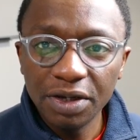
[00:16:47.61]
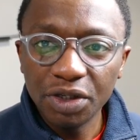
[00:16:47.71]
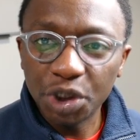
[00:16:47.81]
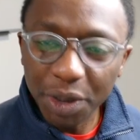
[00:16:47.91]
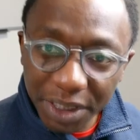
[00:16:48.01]

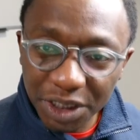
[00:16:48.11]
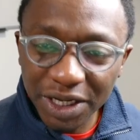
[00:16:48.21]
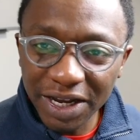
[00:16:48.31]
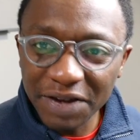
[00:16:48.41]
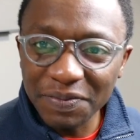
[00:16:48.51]
strange
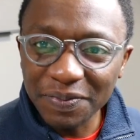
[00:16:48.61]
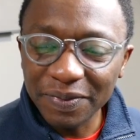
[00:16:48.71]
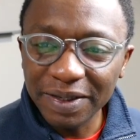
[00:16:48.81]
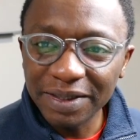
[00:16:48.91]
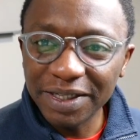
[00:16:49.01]
time,
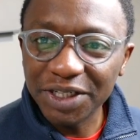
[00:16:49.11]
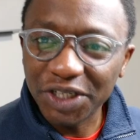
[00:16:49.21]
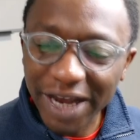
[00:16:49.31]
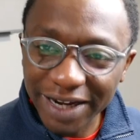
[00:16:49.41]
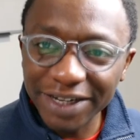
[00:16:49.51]
this
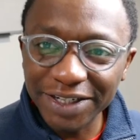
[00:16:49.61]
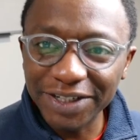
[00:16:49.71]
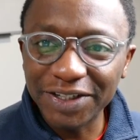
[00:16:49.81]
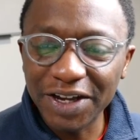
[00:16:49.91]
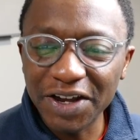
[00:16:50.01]

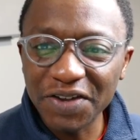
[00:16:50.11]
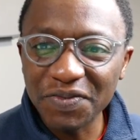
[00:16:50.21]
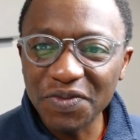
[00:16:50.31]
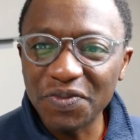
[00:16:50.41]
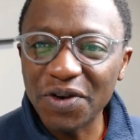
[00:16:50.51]
challenging
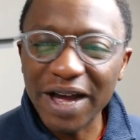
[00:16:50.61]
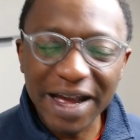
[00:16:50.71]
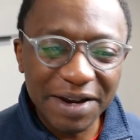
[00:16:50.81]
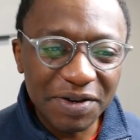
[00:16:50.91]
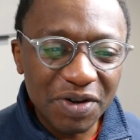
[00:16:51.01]
time. But
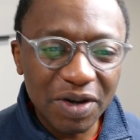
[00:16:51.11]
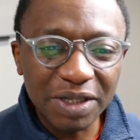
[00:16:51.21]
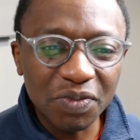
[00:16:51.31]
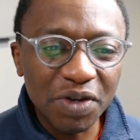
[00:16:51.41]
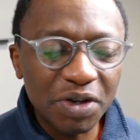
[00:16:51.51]
I know,
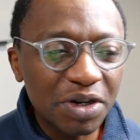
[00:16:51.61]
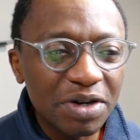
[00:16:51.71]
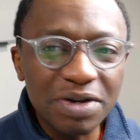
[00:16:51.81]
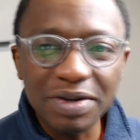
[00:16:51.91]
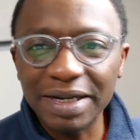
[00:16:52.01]
as in, we're going to
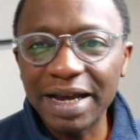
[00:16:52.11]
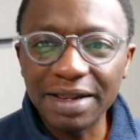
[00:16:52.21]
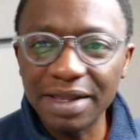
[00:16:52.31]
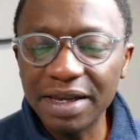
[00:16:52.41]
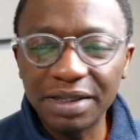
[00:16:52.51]
look
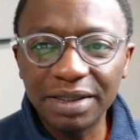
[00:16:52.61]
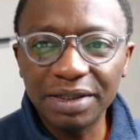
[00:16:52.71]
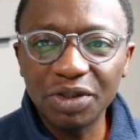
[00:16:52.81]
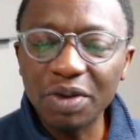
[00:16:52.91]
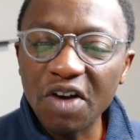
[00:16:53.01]
at
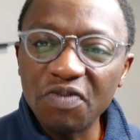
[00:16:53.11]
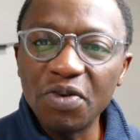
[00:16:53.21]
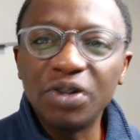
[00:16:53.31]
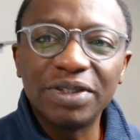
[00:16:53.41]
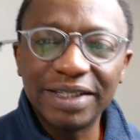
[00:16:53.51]
this 12
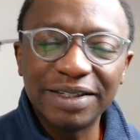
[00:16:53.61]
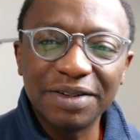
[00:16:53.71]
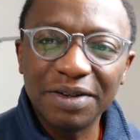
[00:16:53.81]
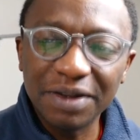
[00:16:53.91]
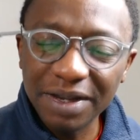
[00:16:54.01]

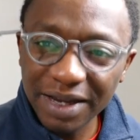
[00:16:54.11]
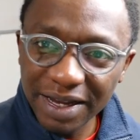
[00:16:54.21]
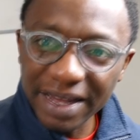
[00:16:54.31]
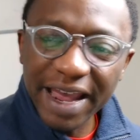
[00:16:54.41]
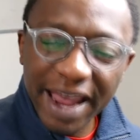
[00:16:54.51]
months
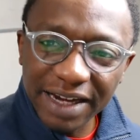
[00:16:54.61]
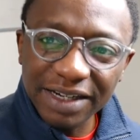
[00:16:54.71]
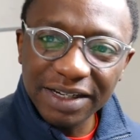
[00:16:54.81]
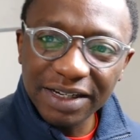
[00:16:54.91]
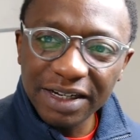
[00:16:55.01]
ahead
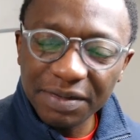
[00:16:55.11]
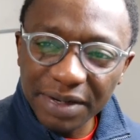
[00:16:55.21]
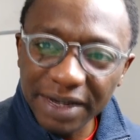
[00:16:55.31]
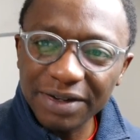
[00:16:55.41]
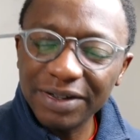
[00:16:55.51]
and be
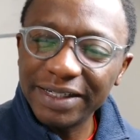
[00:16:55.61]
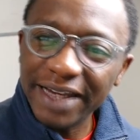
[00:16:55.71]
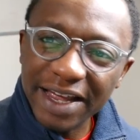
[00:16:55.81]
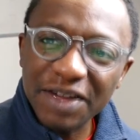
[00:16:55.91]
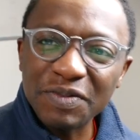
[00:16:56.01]
like,
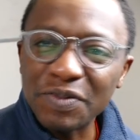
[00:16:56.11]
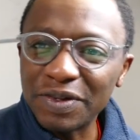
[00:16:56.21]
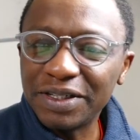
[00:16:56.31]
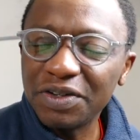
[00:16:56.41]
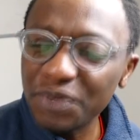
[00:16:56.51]
damn,
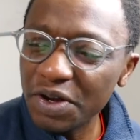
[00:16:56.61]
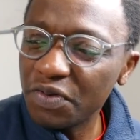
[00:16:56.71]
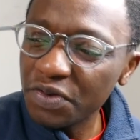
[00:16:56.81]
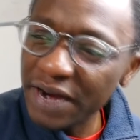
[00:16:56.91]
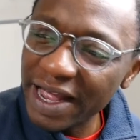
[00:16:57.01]
did we
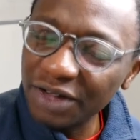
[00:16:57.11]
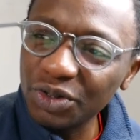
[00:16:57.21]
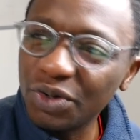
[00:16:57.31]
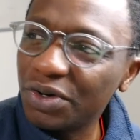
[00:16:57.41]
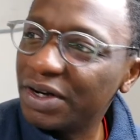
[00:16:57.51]
overreact?
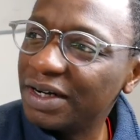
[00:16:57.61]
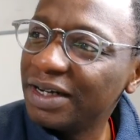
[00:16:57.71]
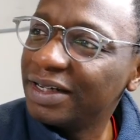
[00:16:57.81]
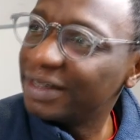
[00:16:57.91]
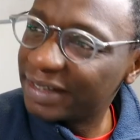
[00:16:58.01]
Or
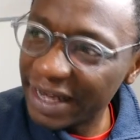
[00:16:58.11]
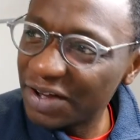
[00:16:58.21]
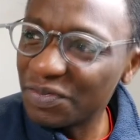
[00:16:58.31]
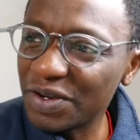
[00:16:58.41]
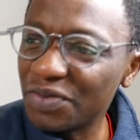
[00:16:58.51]

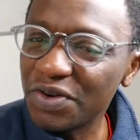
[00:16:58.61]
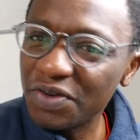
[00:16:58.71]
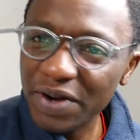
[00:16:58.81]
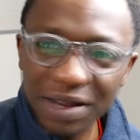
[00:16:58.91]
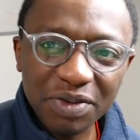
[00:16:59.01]
damn, we
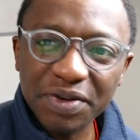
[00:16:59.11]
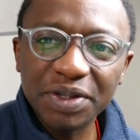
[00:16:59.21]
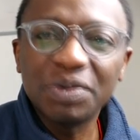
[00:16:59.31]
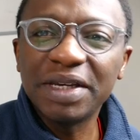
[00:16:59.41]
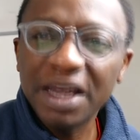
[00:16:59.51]
went through
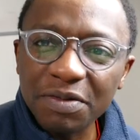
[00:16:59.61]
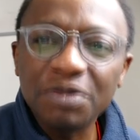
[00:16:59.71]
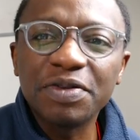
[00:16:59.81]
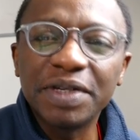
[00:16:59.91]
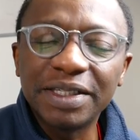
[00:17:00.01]
it, we came
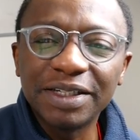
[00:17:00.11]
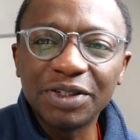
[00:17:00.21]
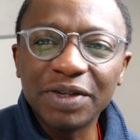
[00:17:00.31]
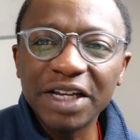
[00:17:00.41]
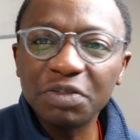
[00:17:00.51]
through it.
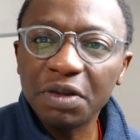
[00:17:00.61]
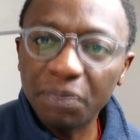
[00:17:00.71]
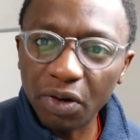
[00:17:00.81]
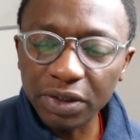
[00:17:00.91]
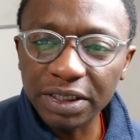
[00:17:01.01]
So let's be
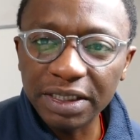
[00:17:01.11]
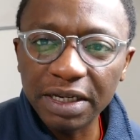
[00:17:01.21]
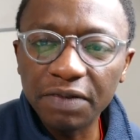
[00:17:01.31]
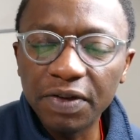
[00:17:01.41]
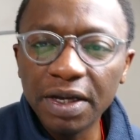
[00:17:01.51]

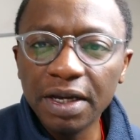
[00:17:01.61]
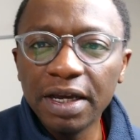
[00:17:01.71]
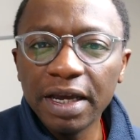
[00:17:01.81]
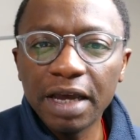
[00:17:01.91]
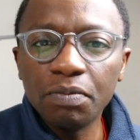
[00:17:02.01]
positive,
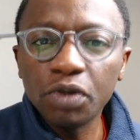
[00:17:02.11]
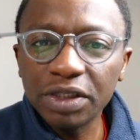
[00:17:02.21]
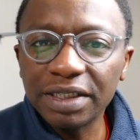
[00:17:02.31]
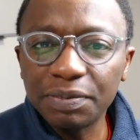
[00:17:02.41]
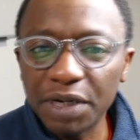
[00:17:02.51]
and
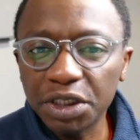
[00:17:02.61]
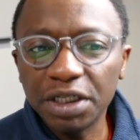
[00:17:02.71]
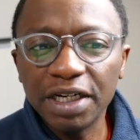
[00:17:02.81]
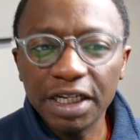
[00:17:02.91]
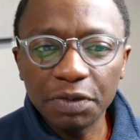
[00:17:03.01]
most
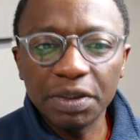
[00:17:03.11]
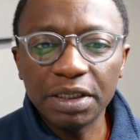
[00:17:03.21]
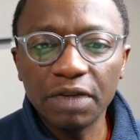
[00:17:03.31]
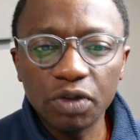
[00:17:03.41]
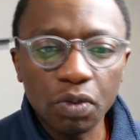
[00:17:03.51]
especially, let's be
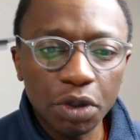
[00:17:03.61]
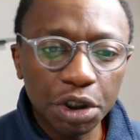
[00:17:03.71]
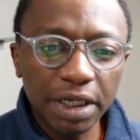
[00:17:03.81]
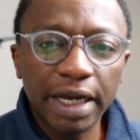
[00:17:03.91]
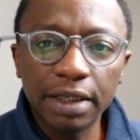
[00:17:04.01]
safe. So
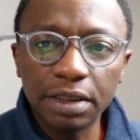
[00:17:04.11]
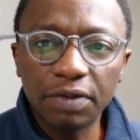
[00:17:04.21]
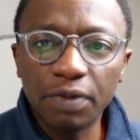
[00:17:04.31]
wash your hands,